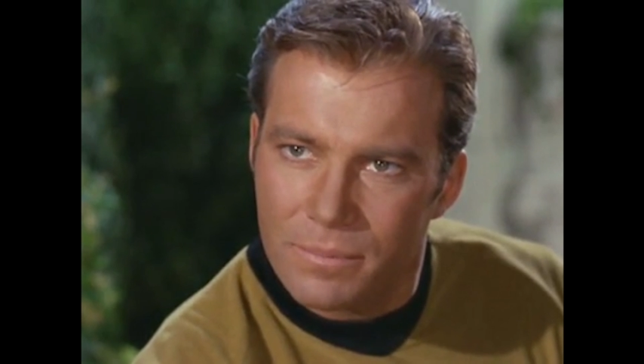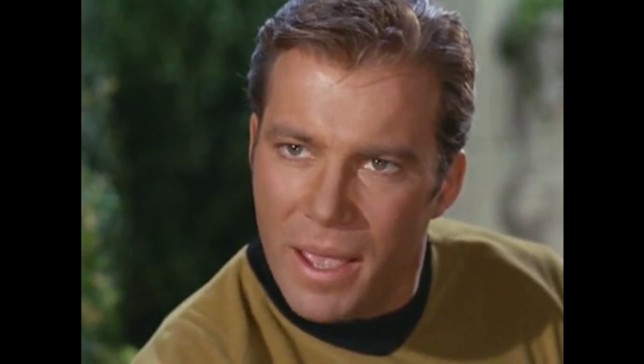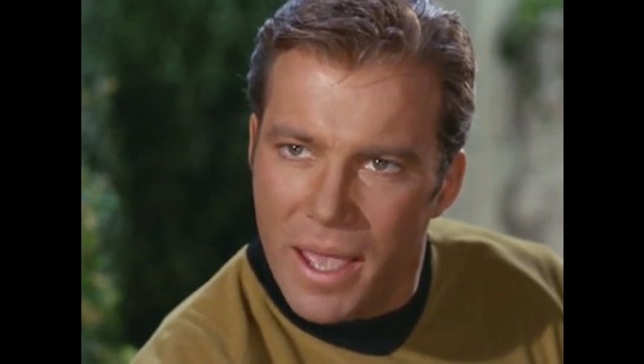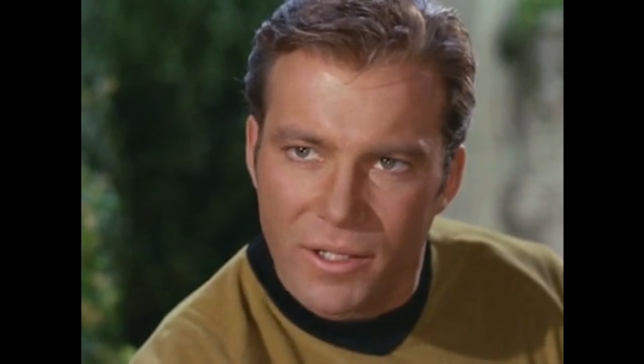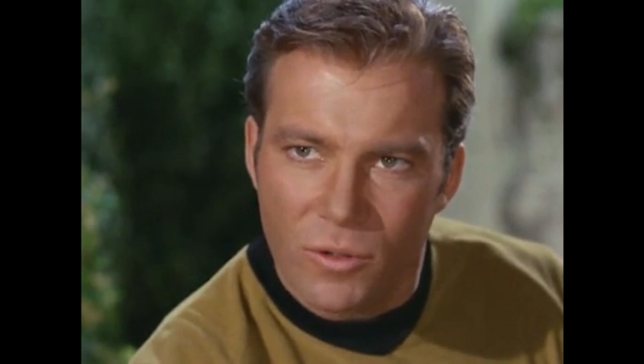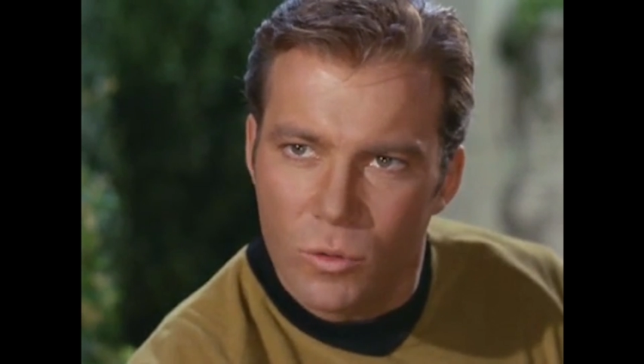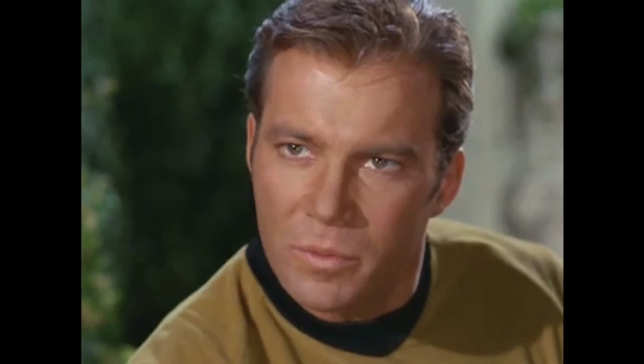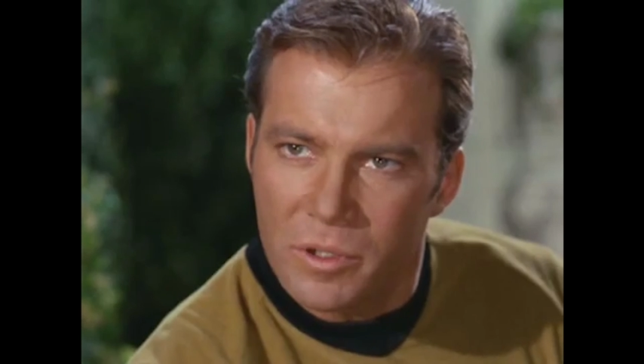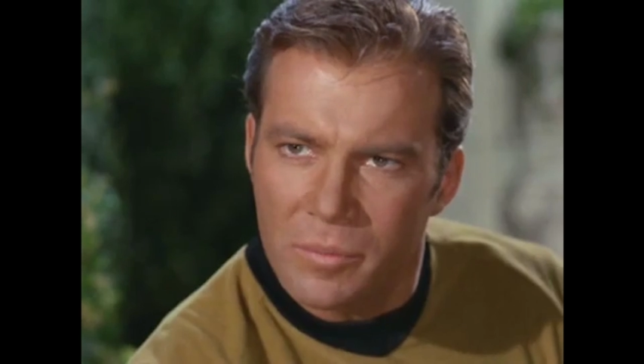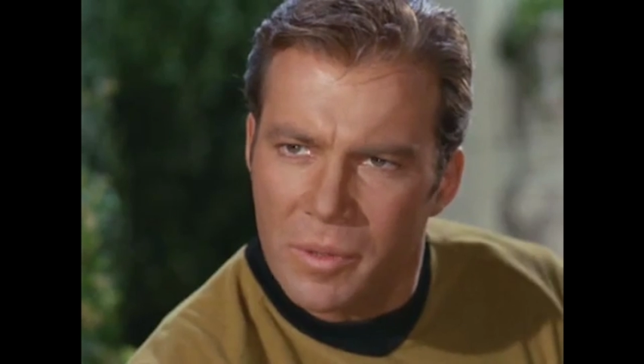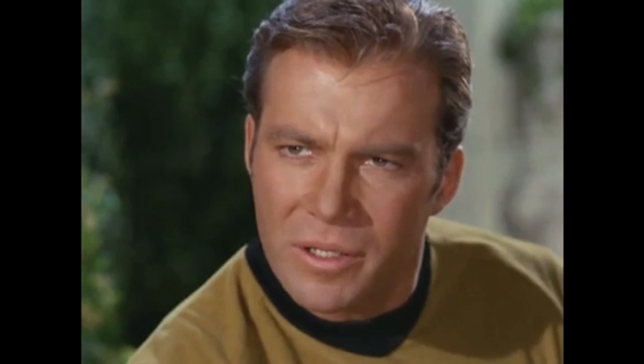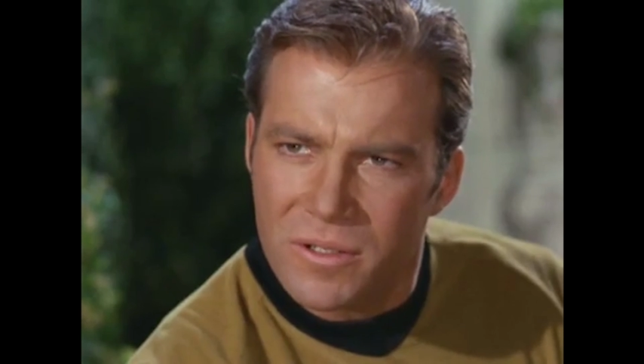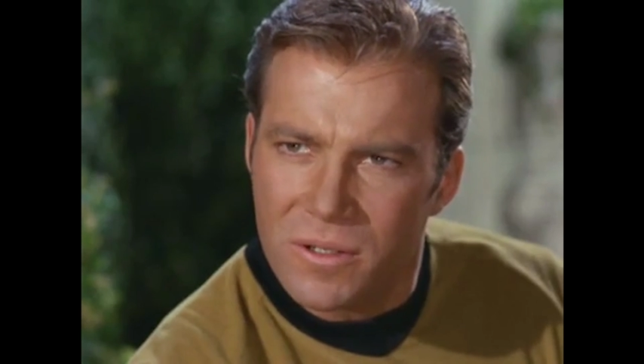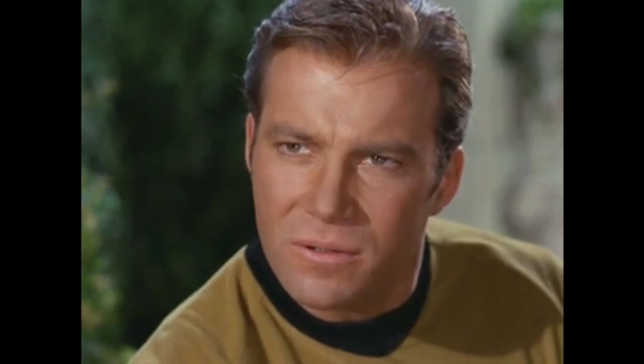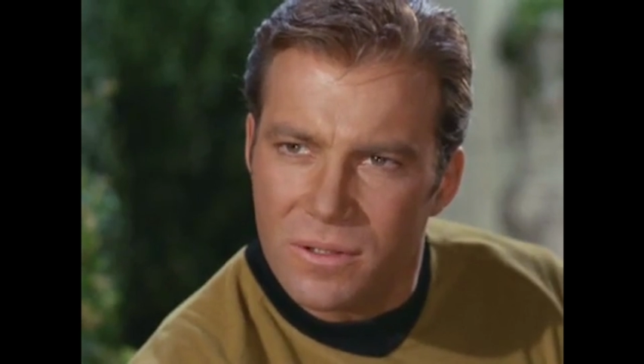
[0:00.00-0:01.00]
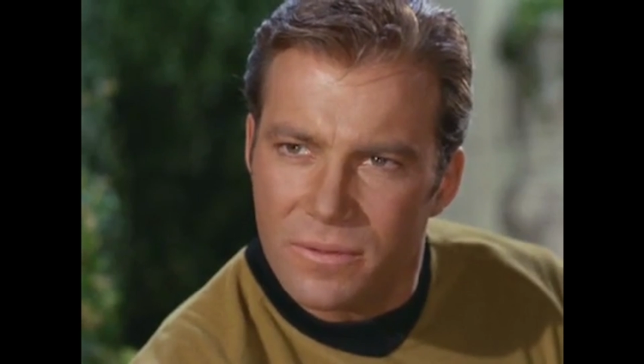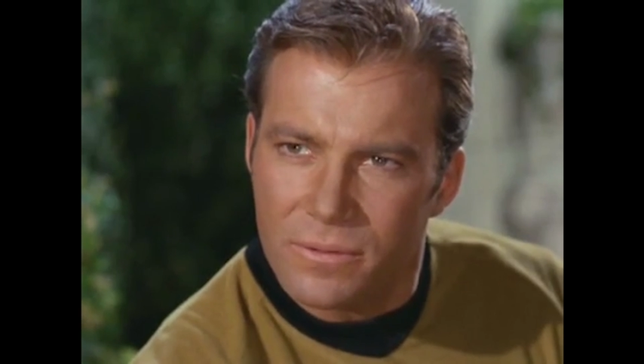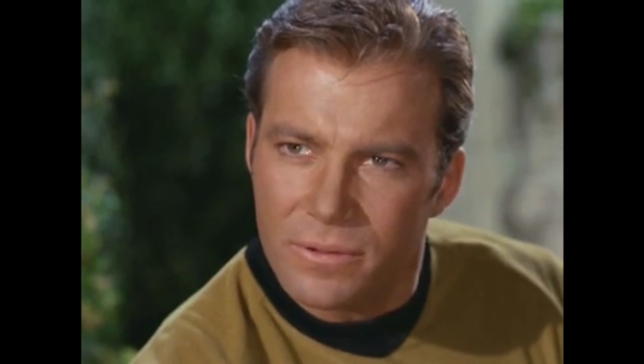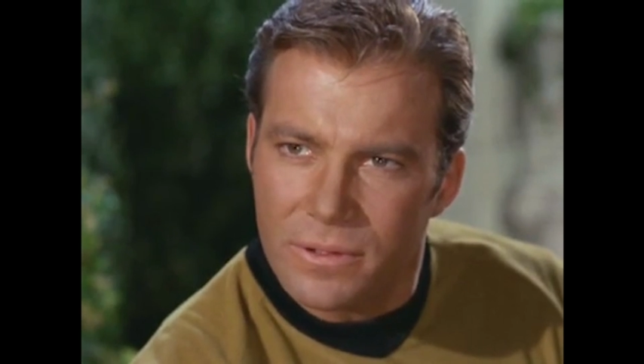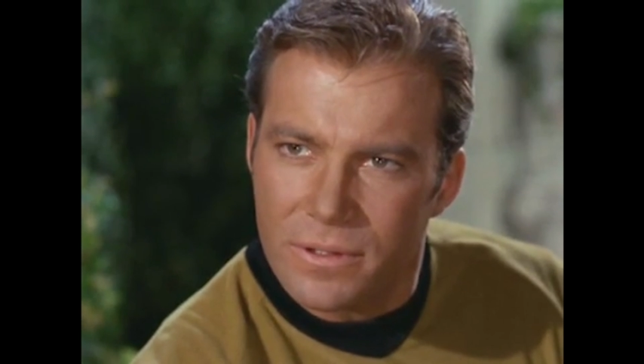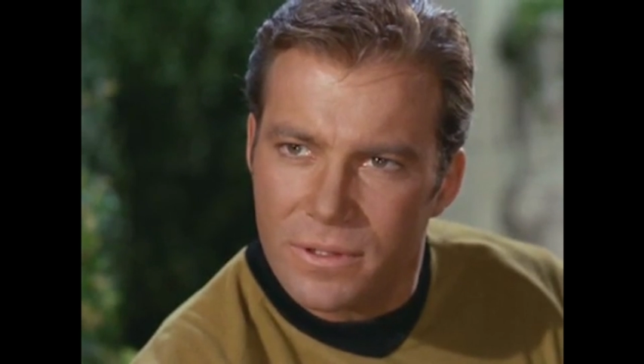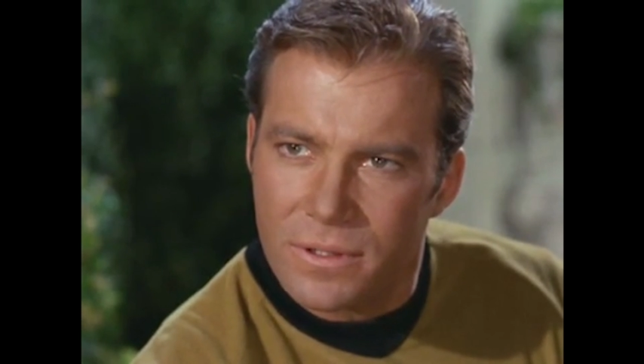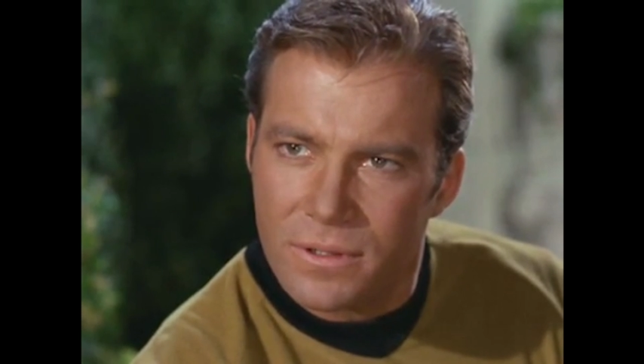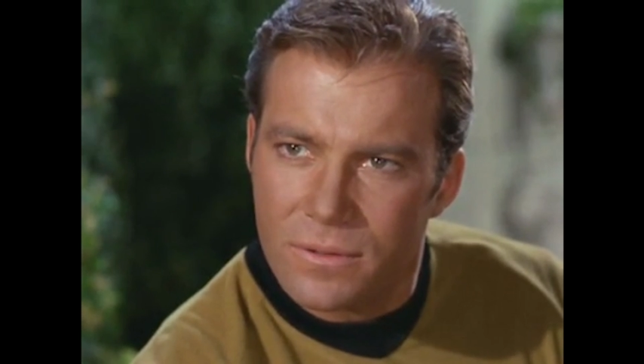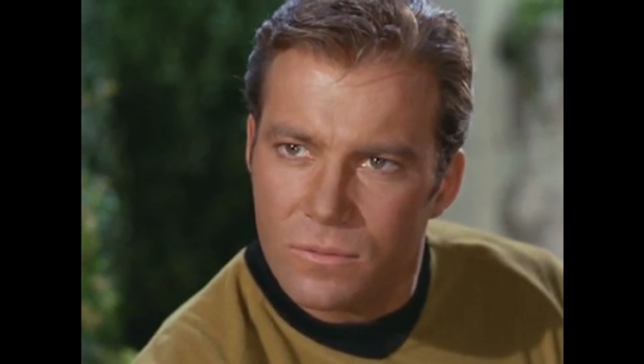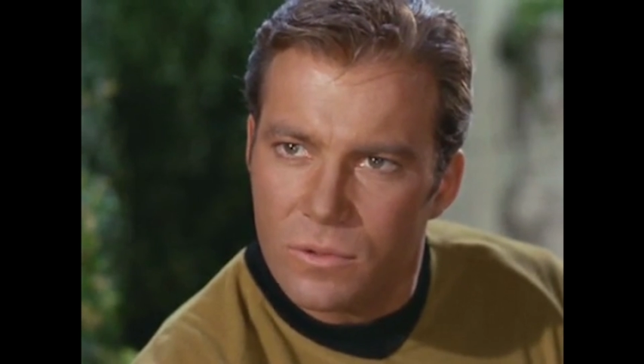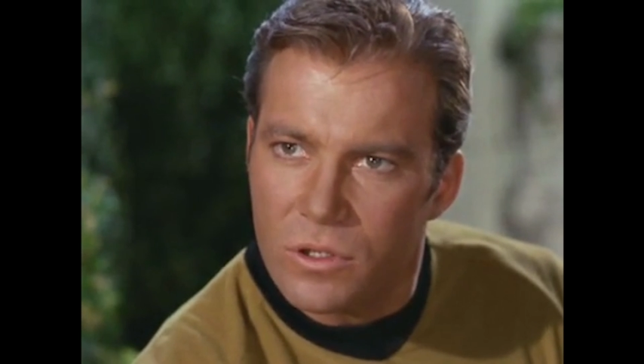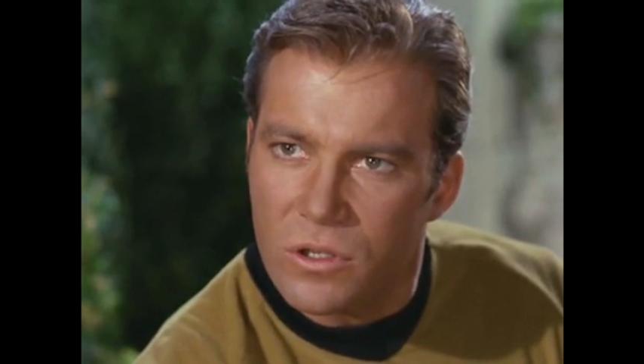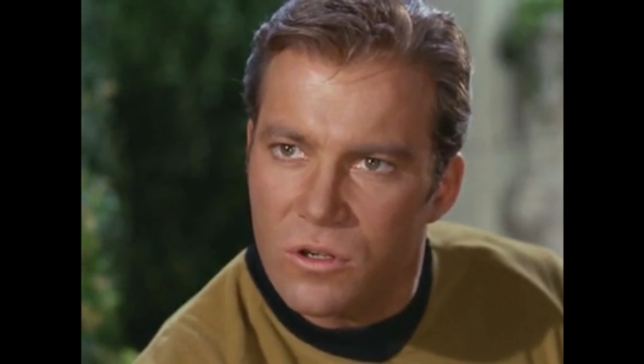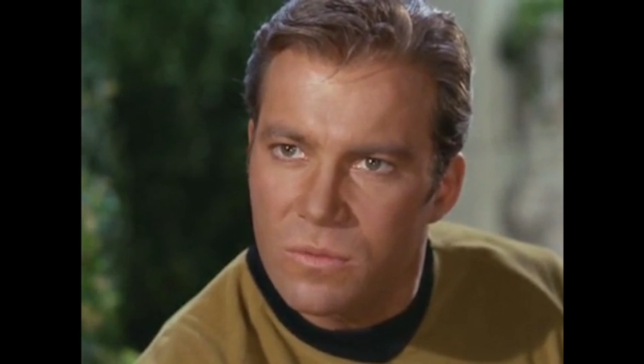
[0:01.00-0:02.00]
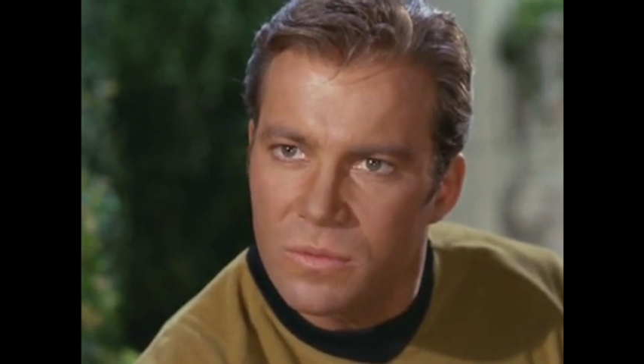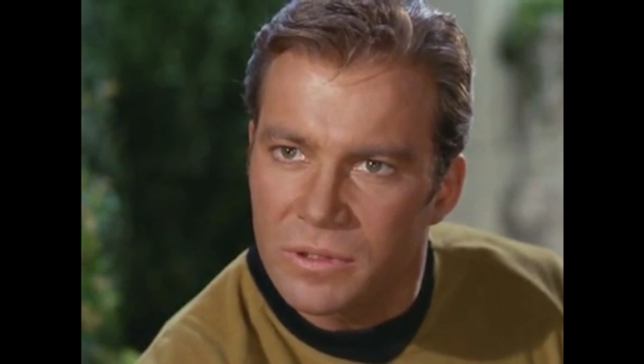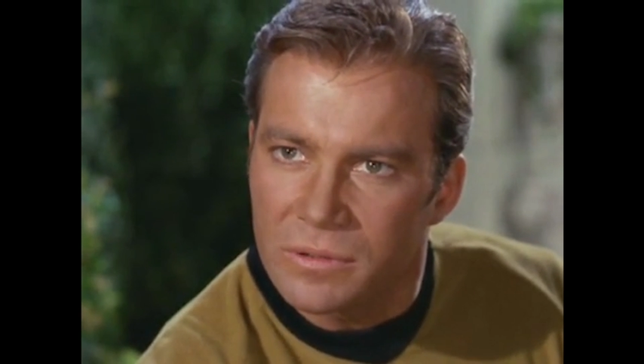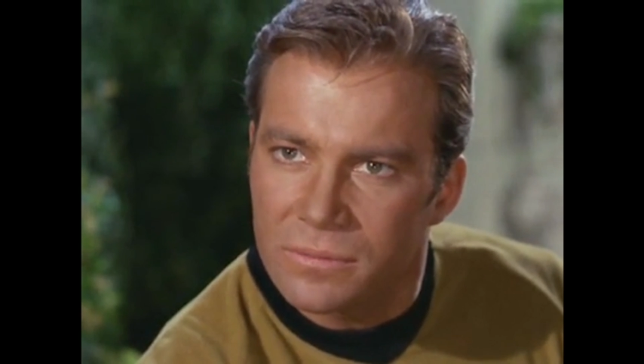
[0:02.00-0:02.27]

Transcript: Man or woman, it makes no difference. We're human.